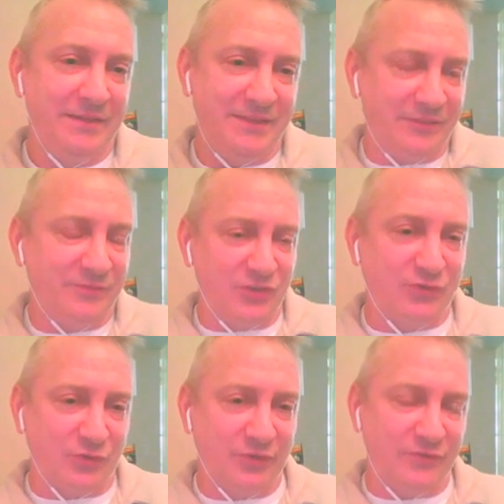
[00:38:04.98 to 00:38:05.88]
just
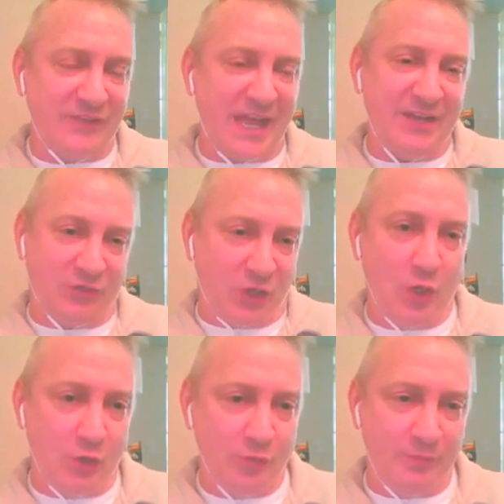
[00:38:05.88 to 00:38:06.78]
sort of stands
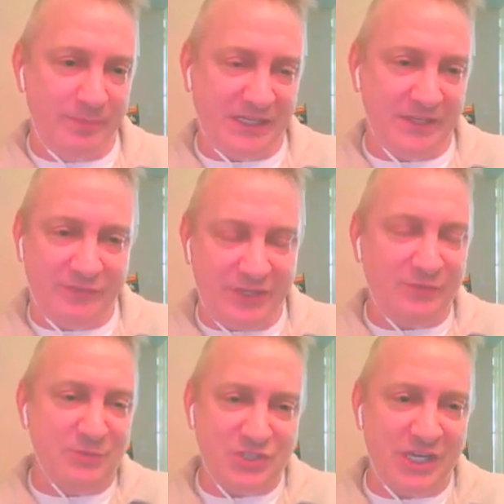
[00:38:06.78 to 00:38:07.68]
alone because these
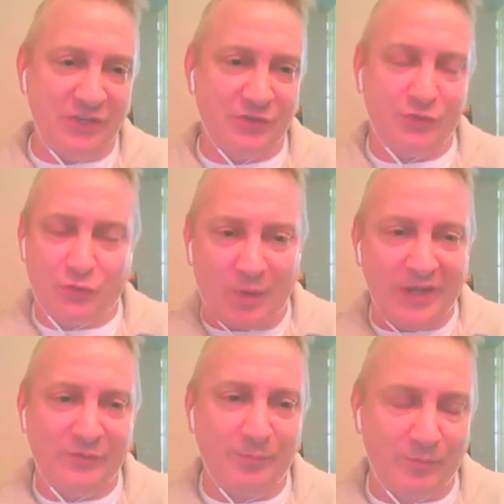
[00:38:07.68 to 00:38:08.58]
machines are twice
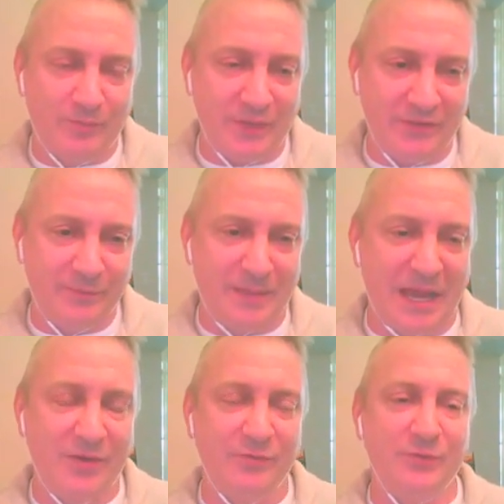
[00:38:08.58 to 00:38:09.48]
as
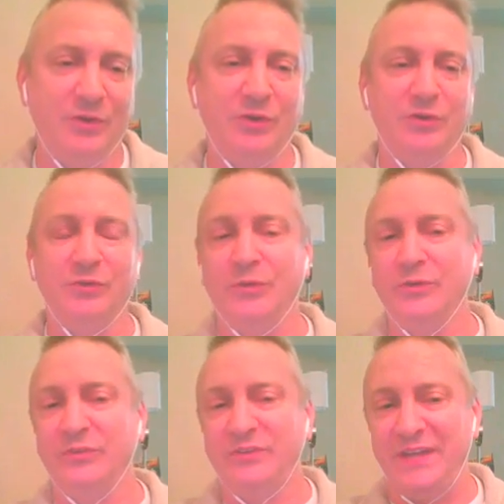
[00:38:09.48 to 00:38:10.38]
powerful or
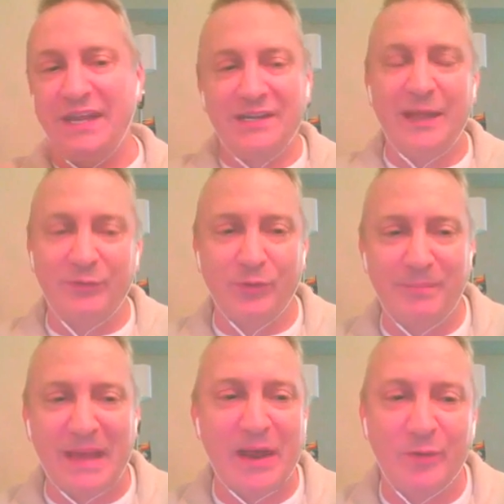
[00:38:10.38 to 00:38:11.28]
10 times more
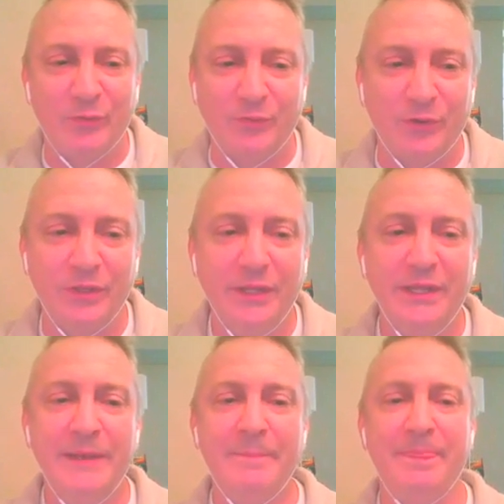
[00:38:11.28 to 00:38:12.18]
powerful,
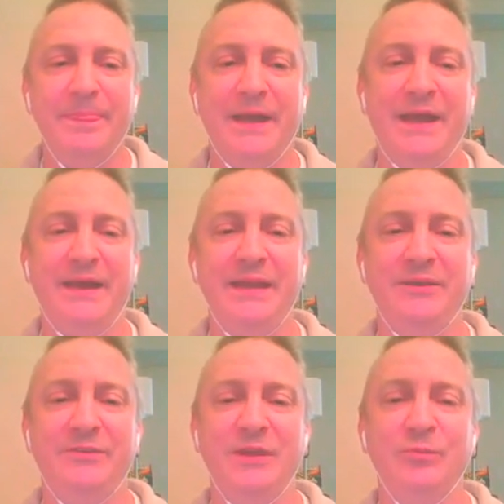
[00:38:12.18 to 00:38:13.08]

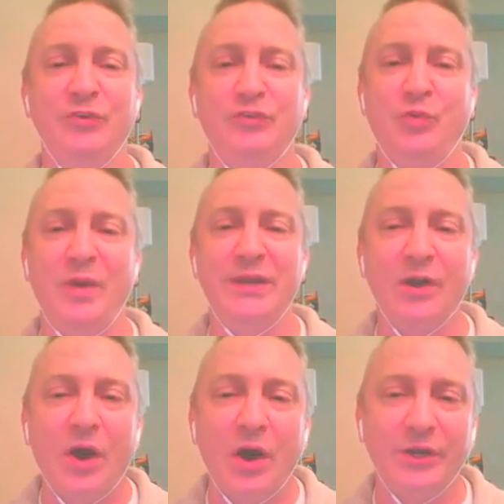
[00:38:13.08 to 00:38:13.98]
it was quite an
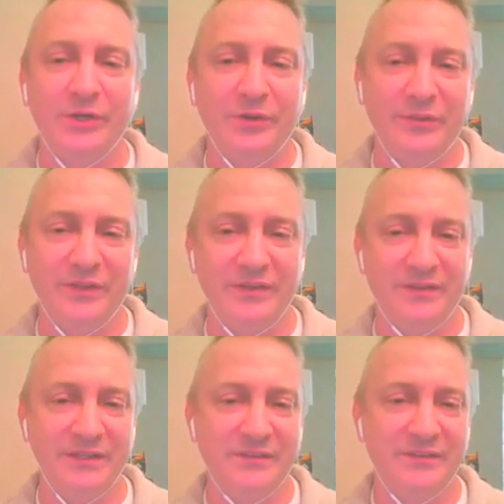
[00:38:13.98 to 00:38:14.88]
honor
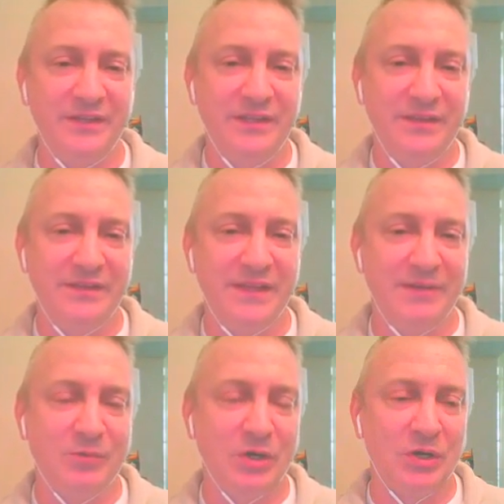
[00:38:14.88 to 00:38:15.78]
that they
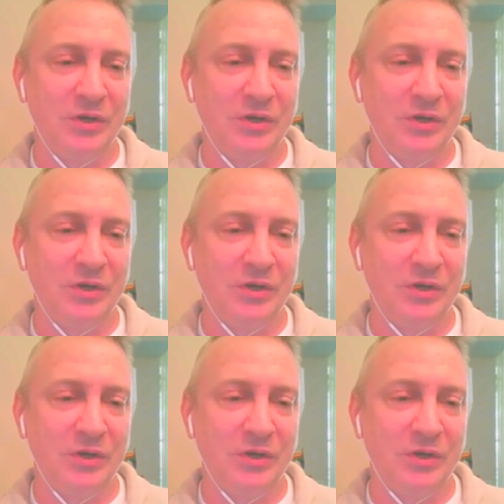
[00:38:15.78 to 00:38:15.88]
were